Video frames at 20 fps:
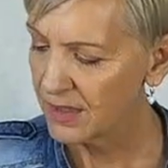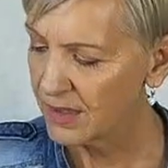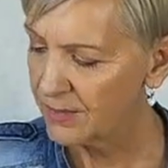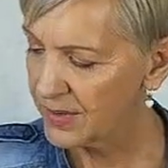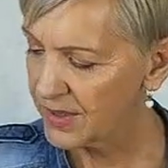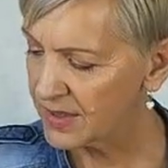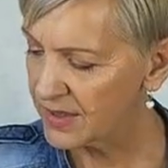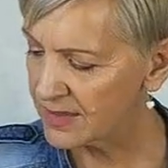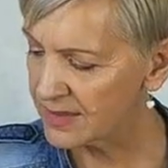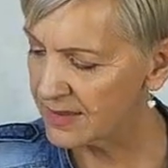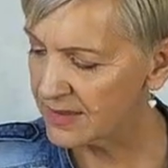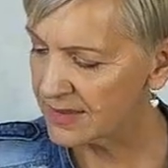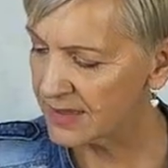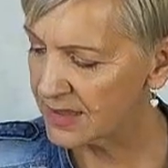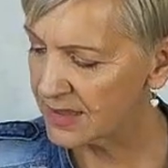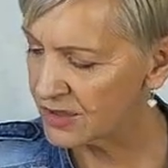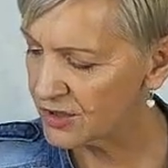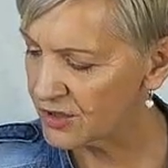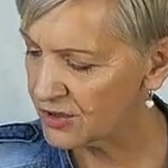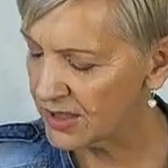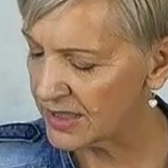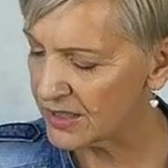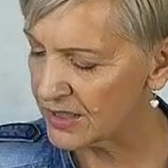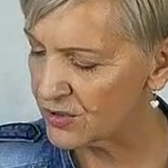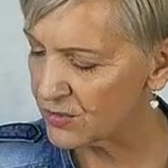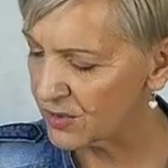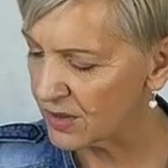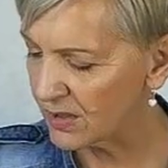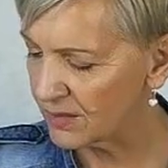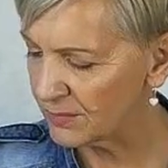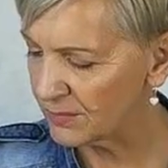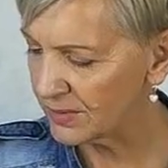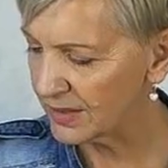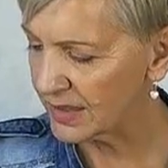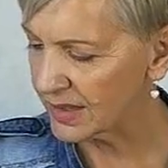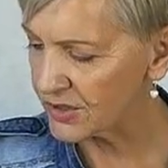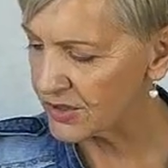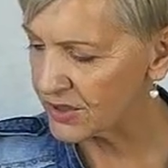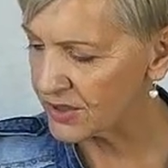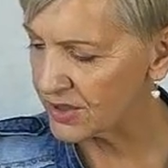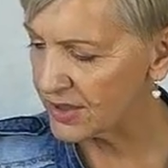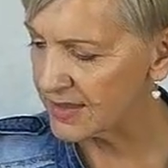because there's things you need to accomplish.